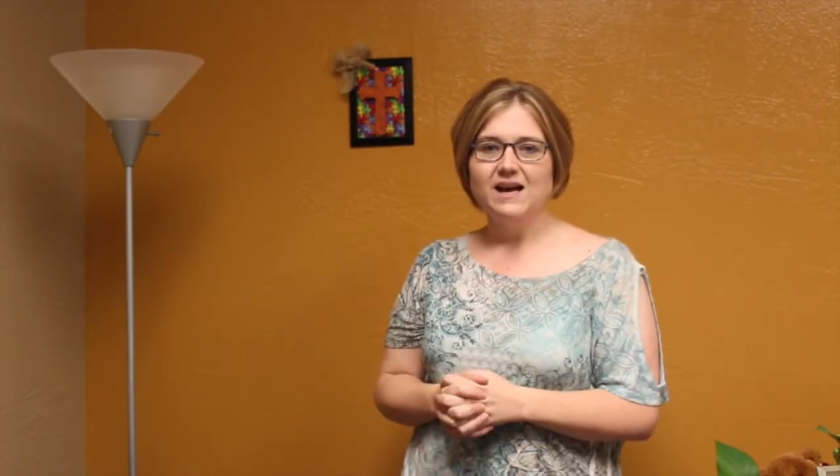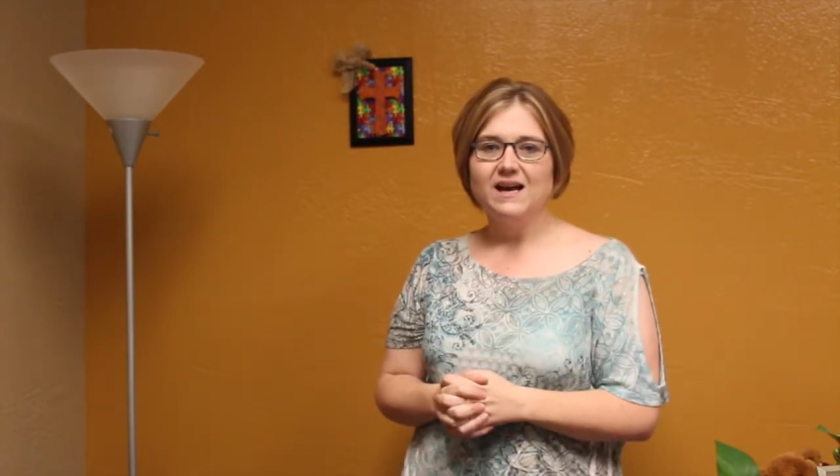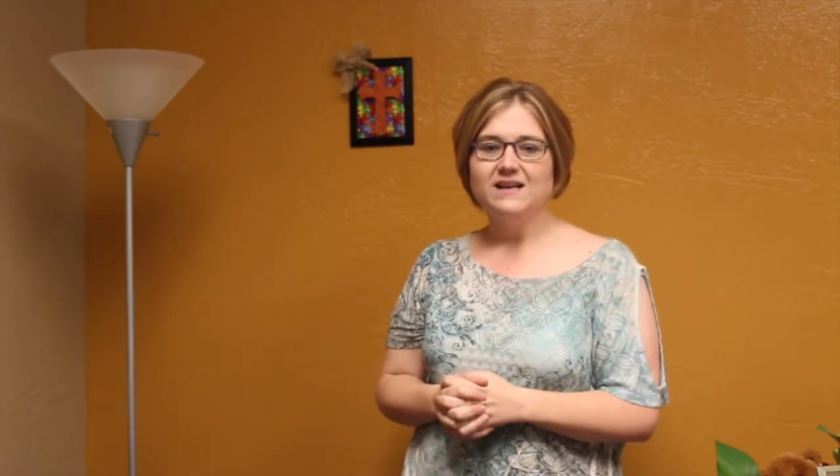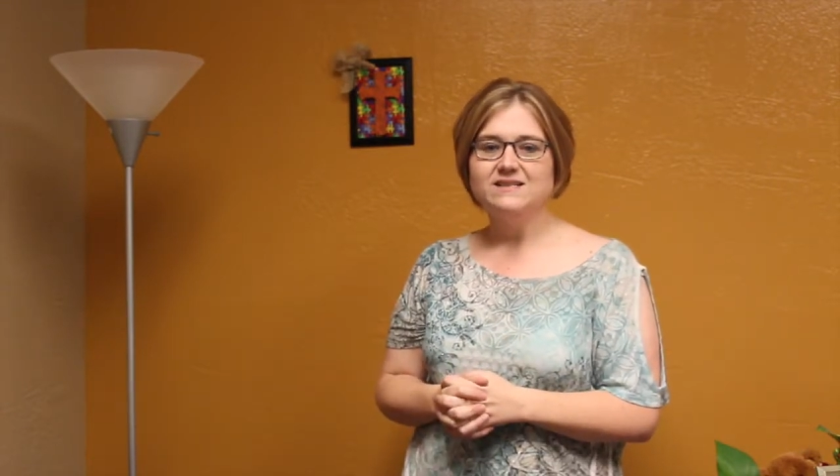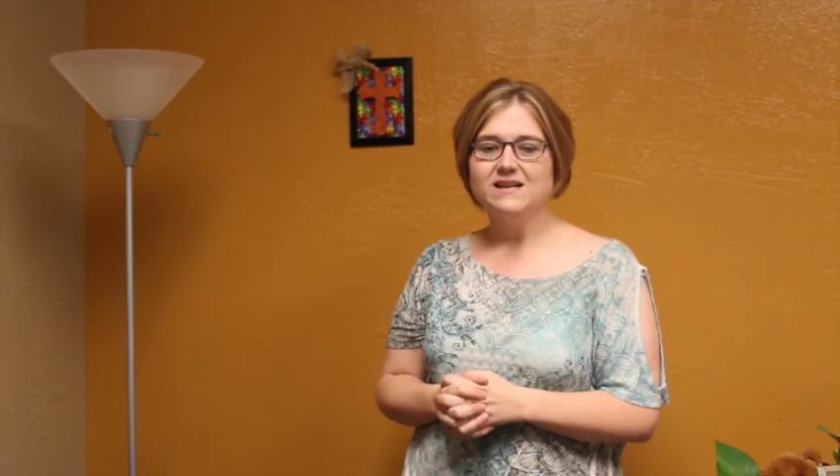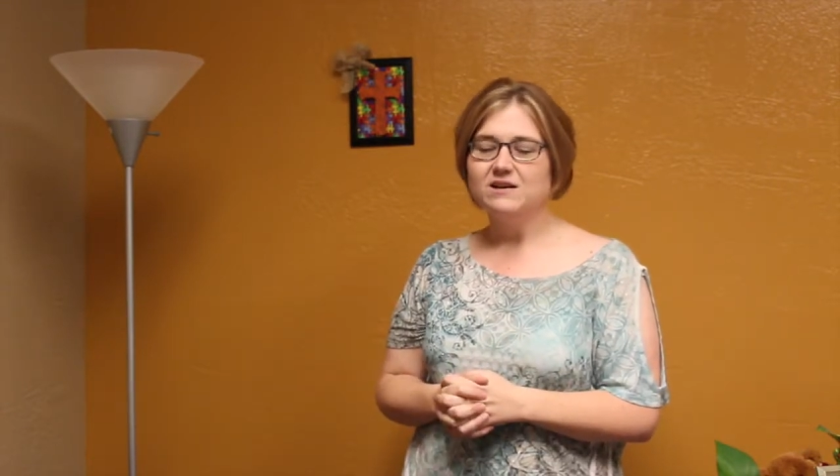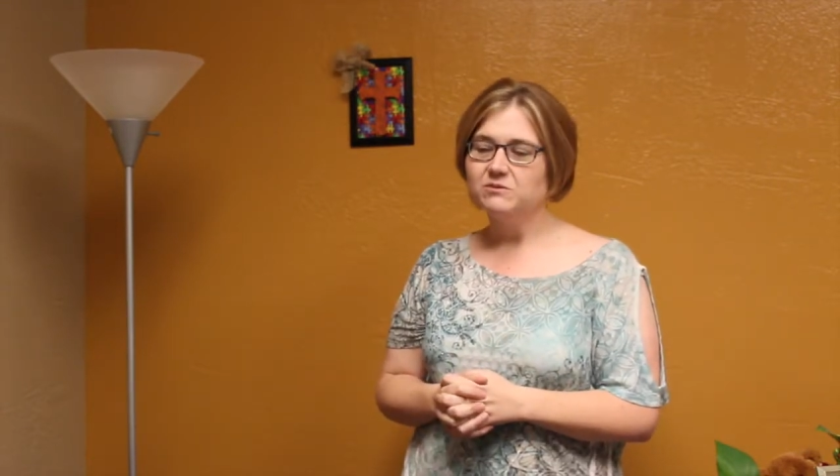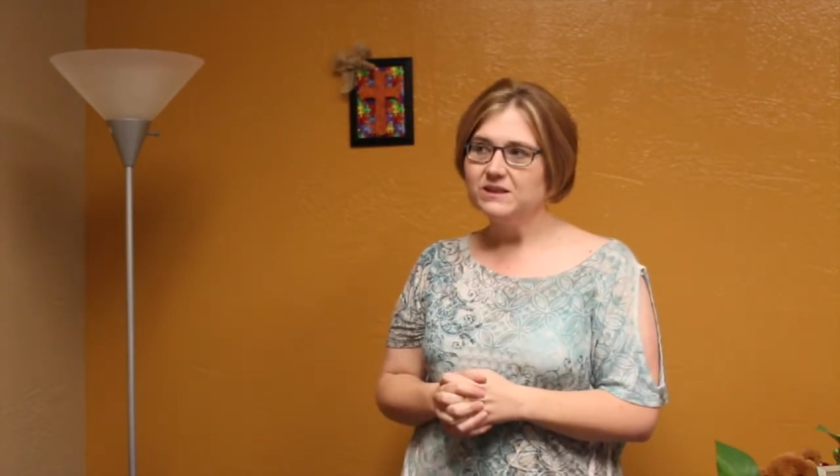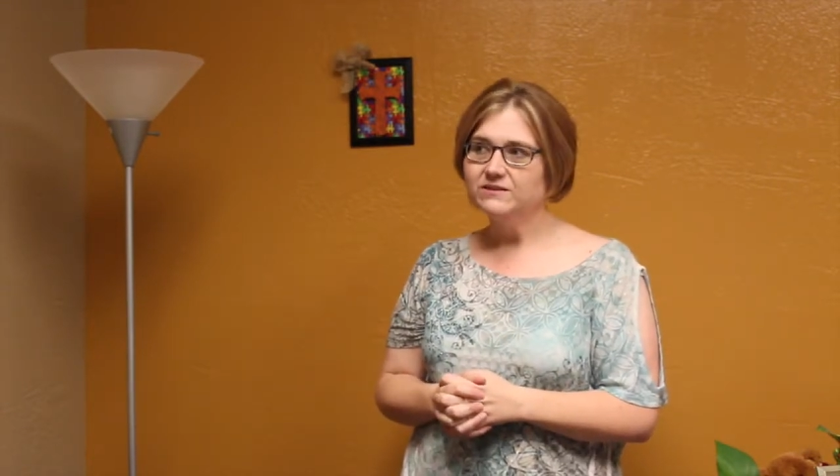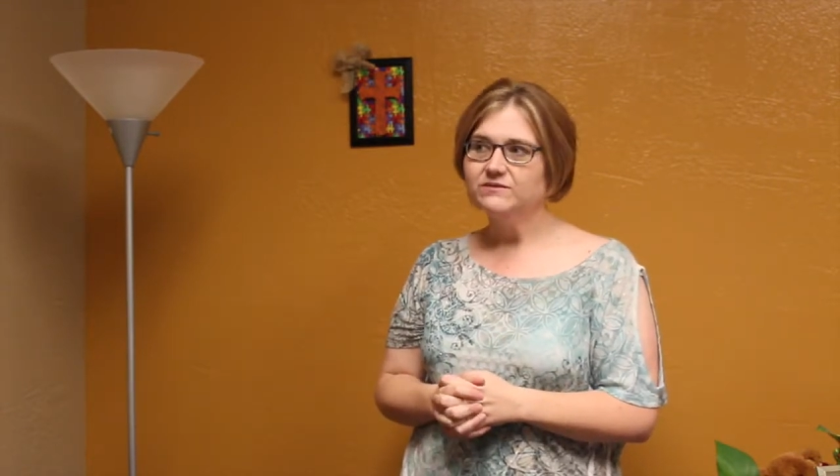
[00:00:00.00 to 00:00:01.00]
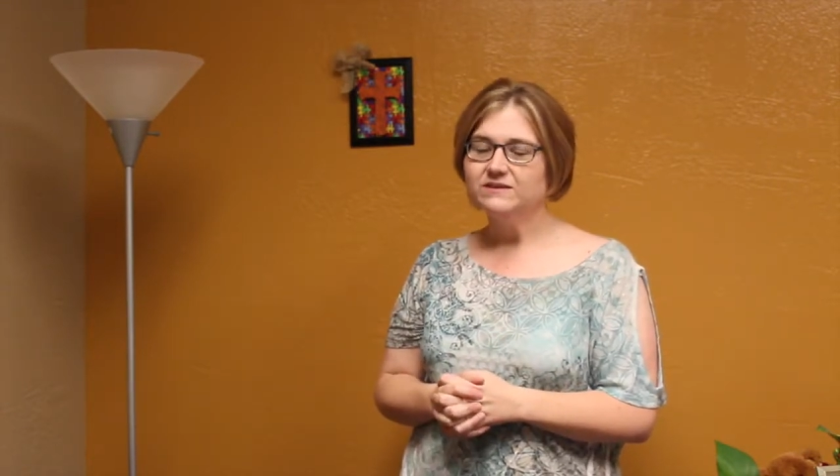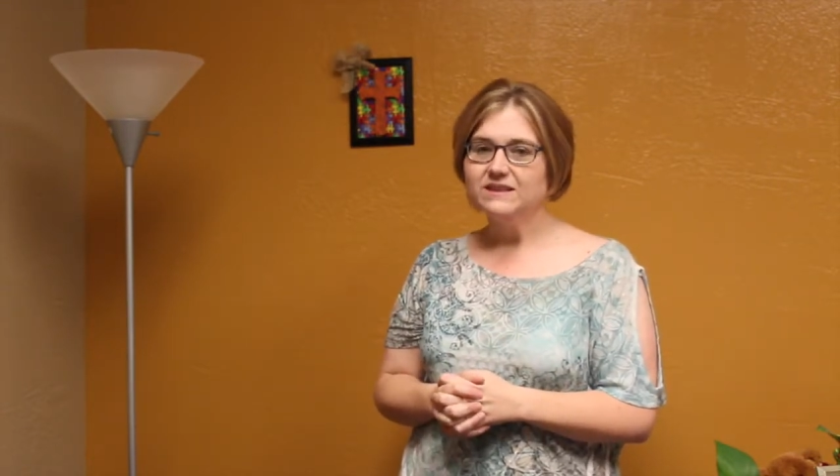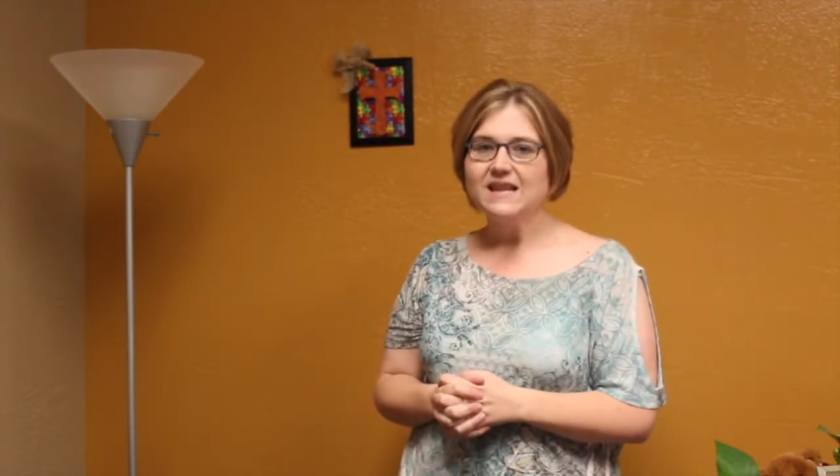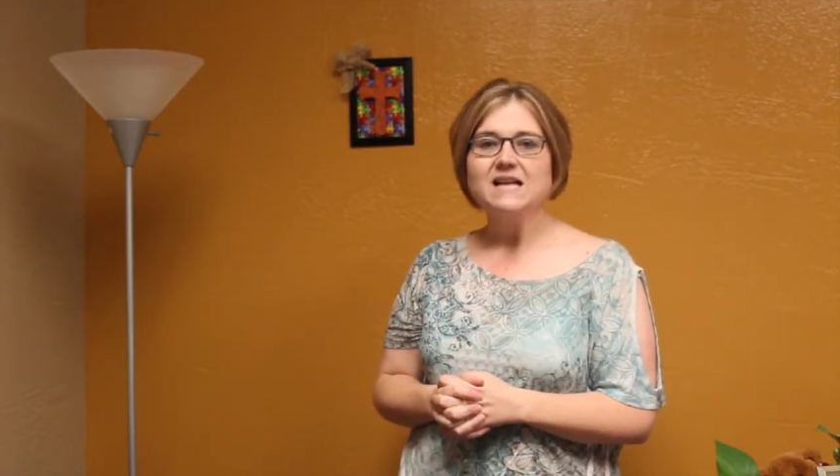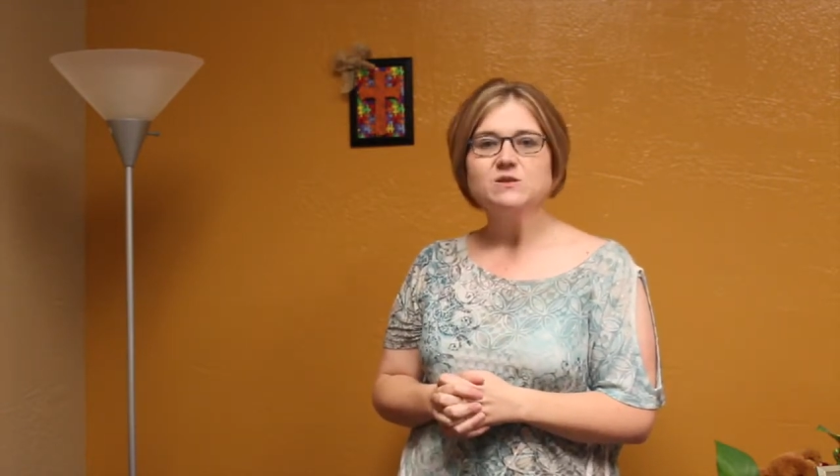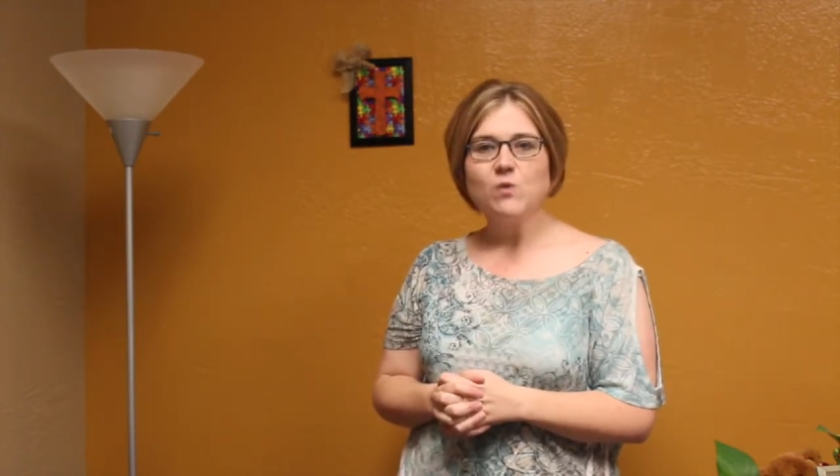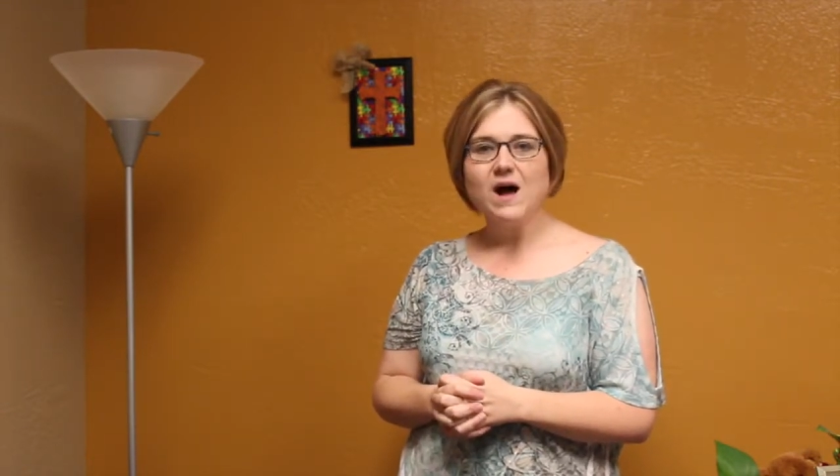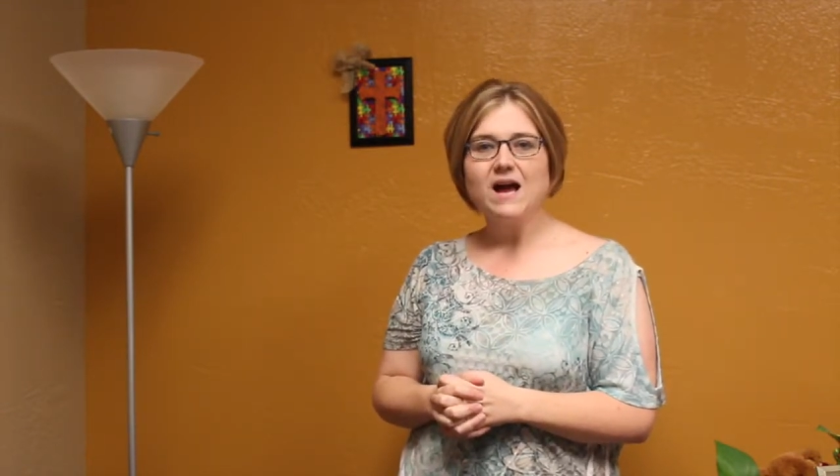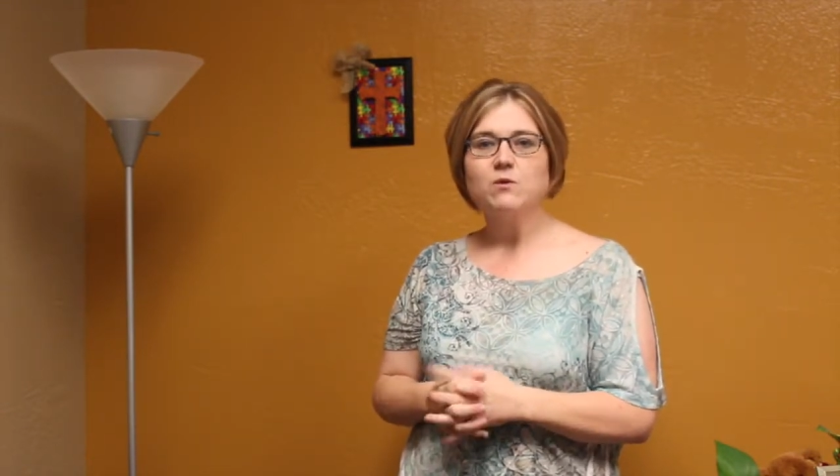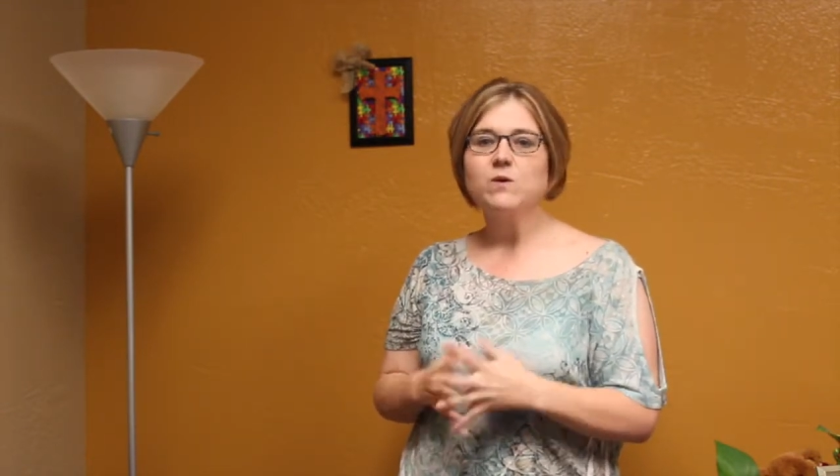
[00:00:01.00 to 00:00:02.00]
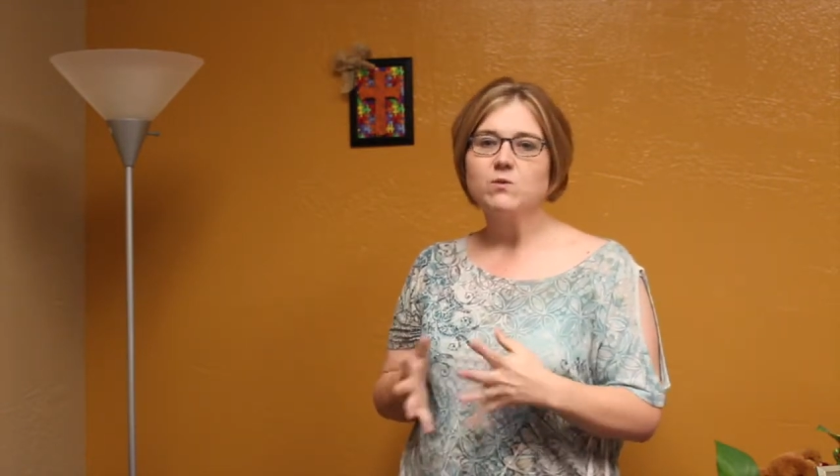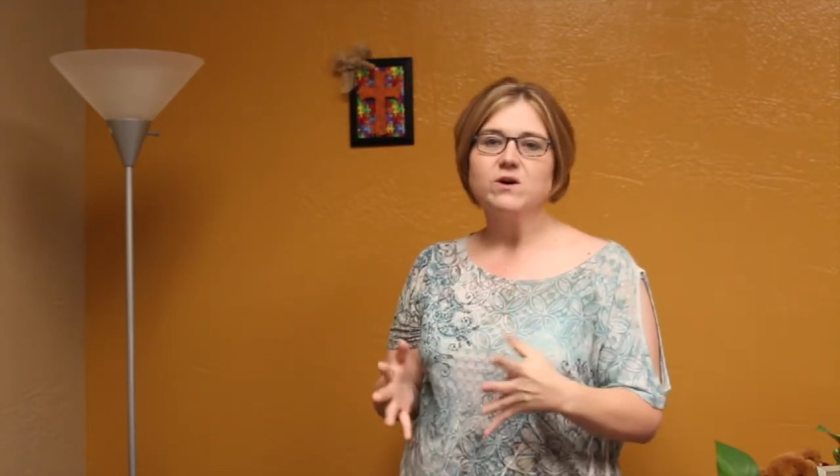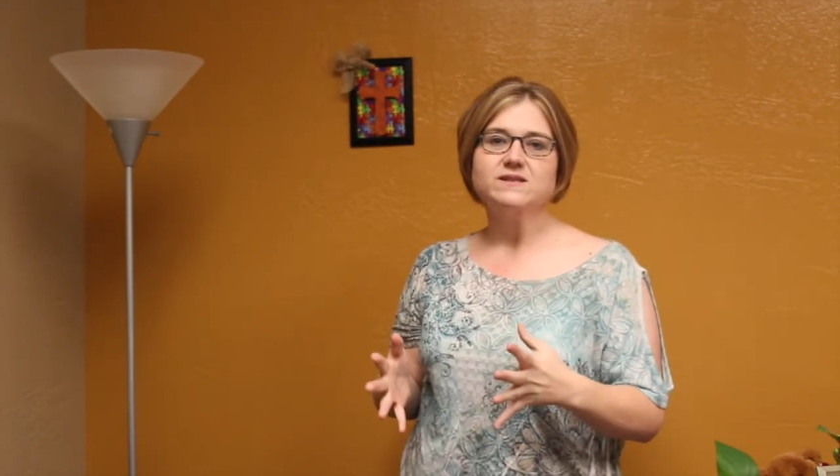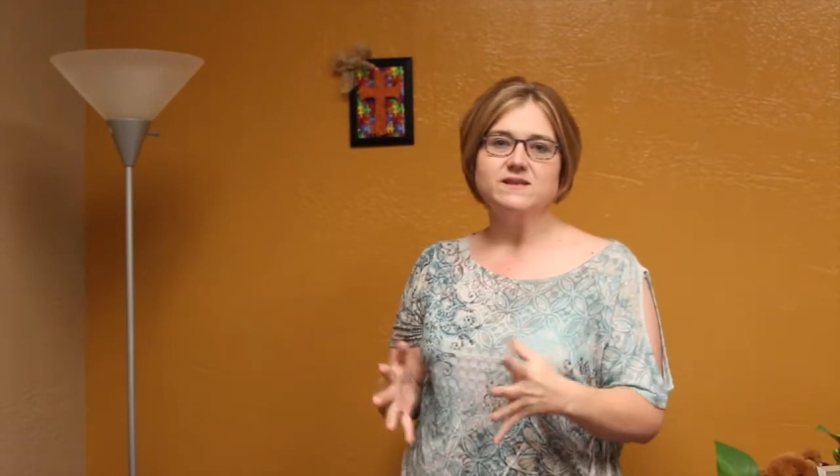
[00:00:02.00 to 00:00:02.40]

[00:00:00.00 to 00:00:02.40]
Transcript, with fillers: And uh, well, that's why we want